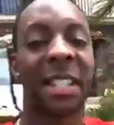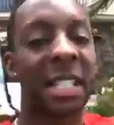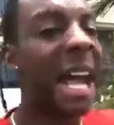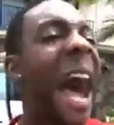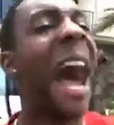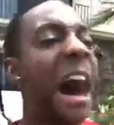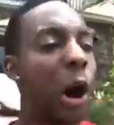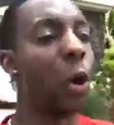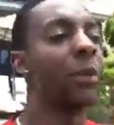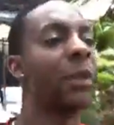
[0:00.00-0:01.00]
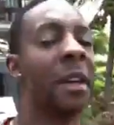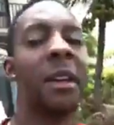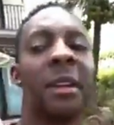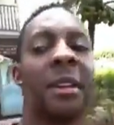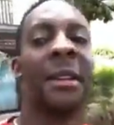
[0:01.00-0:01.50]
a child
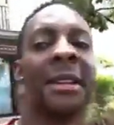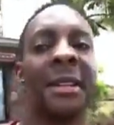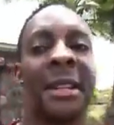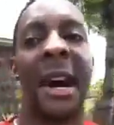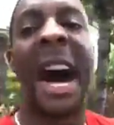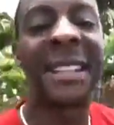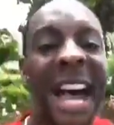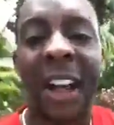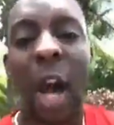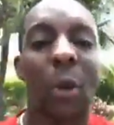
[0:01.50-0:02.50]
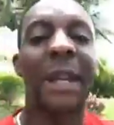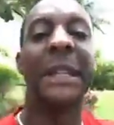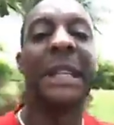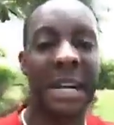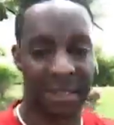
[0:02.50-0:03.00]

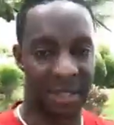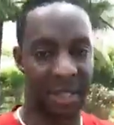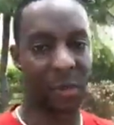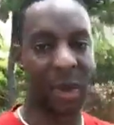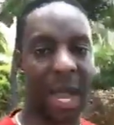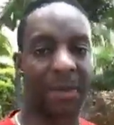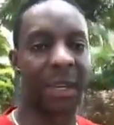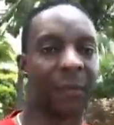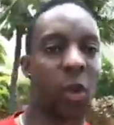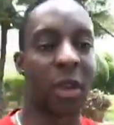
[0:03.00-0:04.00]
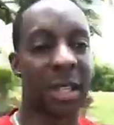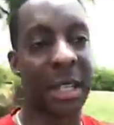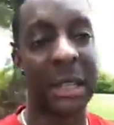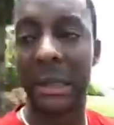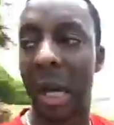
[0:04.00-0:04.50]
already does this, right? But
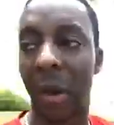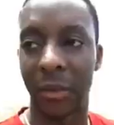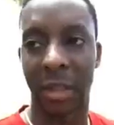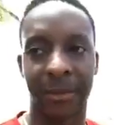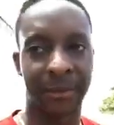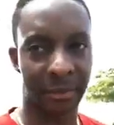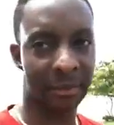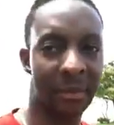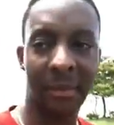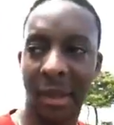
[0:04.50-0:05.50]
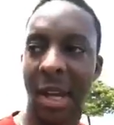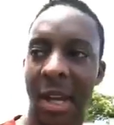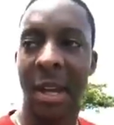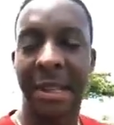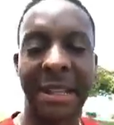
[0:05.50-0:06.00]
unfortunately, adults,
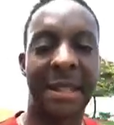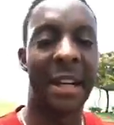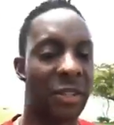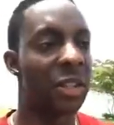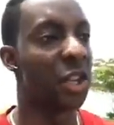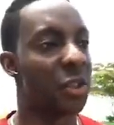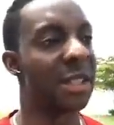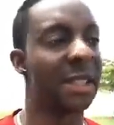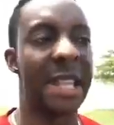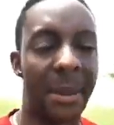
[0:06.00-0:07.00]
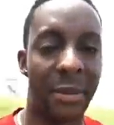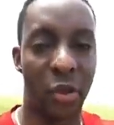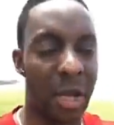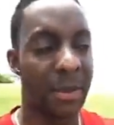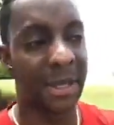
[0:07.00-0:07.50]
they tell children to stop
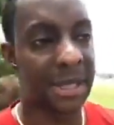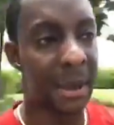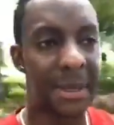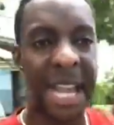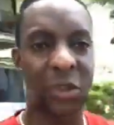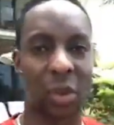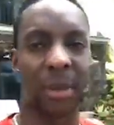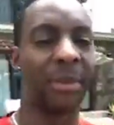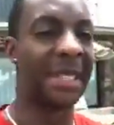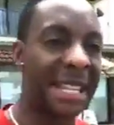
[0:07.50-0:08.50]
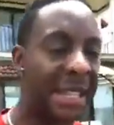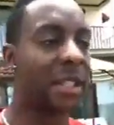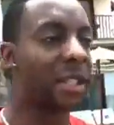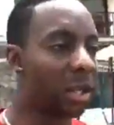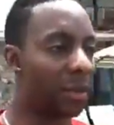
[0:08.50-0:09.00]
dreaming and stop daydreaming, but they need
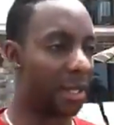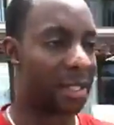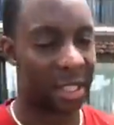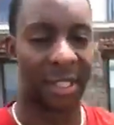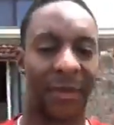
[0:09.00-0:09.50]
to do this. This is